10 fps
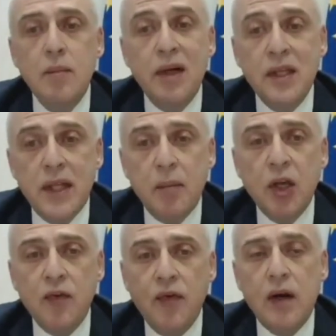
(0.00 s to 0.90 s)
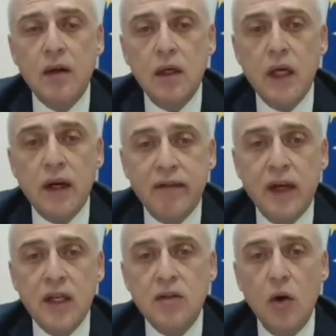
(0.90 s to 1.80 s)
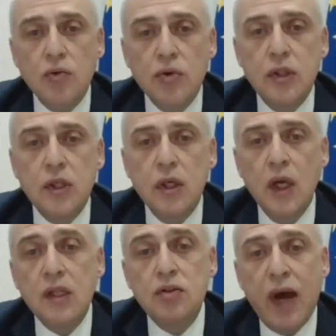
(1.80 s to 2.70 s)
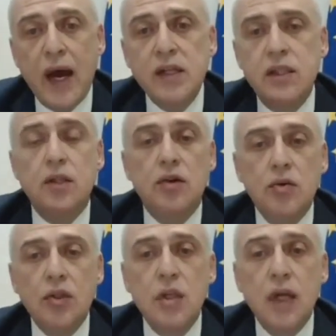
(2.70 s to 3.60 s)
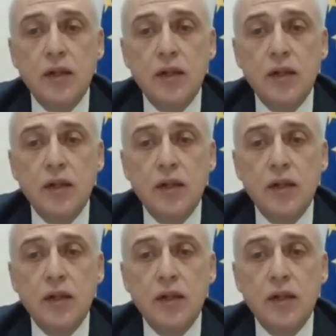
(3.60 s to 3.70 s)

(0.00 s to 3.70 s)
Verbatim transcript: pandemic further aggravates already dire security and